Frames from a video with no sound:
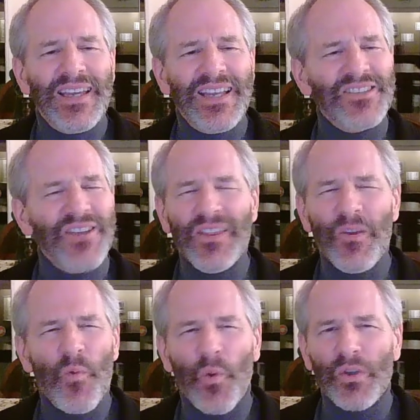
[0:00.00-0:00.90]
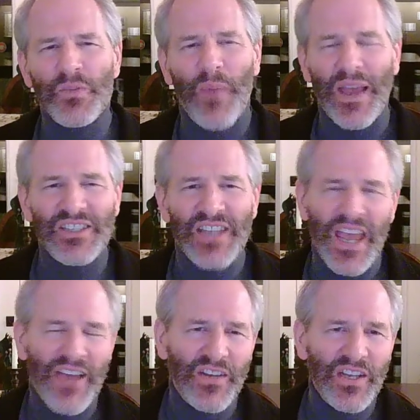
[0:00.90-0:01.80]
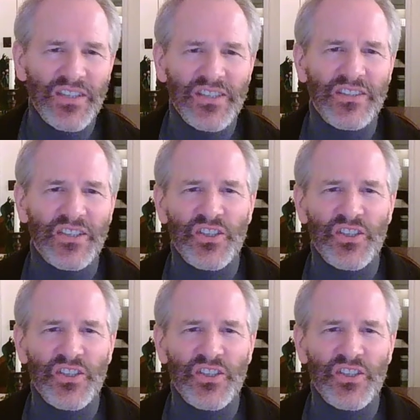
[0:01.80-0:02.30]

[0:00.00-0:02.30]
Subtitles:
It's not the world's best evidence to